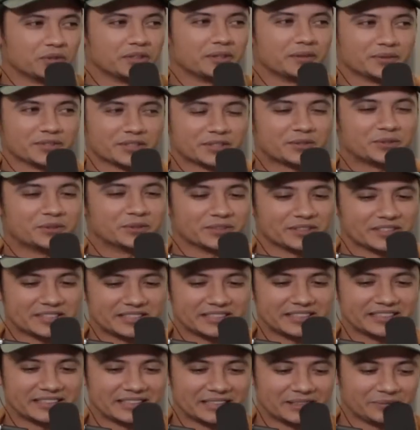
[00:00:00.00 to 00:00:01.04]
It was cool to
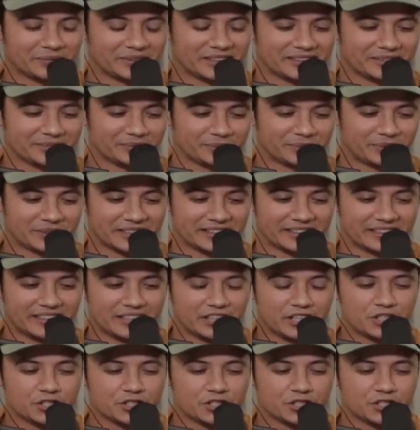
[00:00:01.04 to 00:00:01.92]
see that, man. But